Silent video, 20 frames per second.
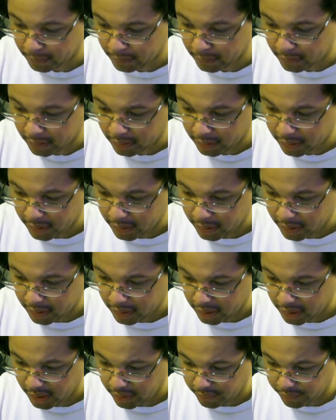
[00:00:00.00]

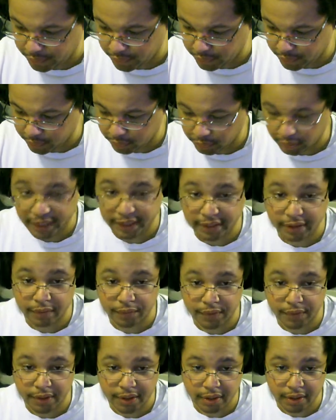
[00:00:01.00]
If you like the
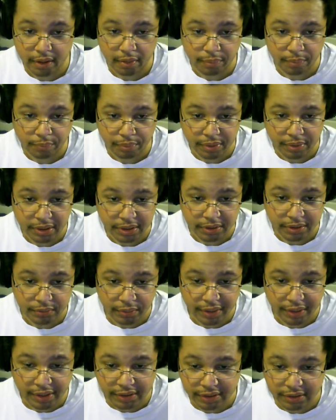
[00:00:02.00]
video, please
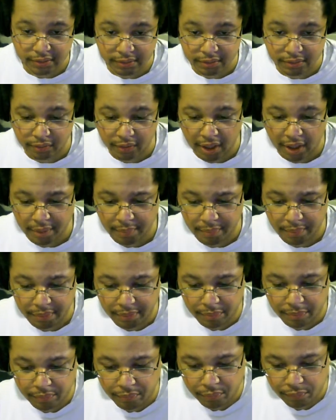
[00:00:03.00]
rate and subscribe
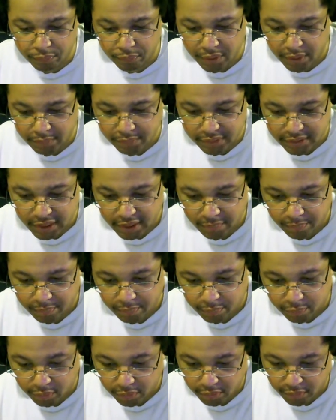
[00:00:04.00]
and thumbs up,
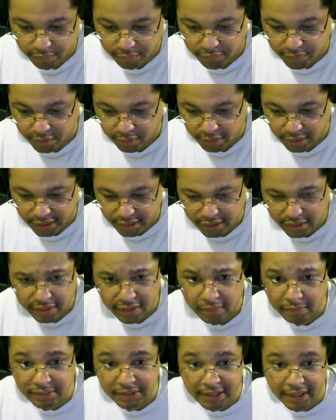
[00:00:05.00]
or if you don't like it,
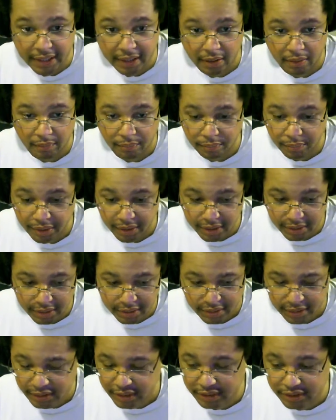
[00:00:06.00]
thumbs down. But
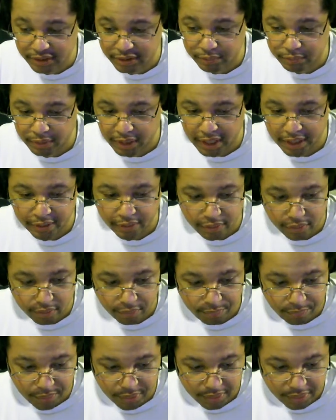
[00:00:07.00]
this is what I
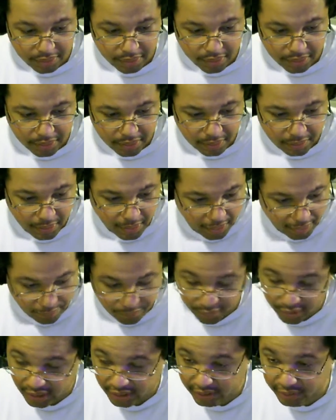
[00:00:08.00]
do. But I
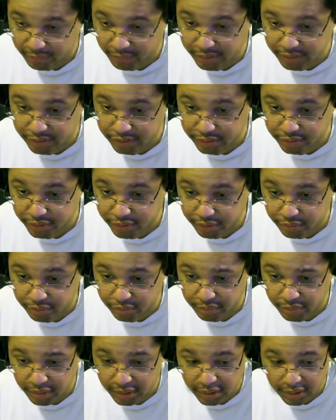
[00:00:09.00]
forgot to mention too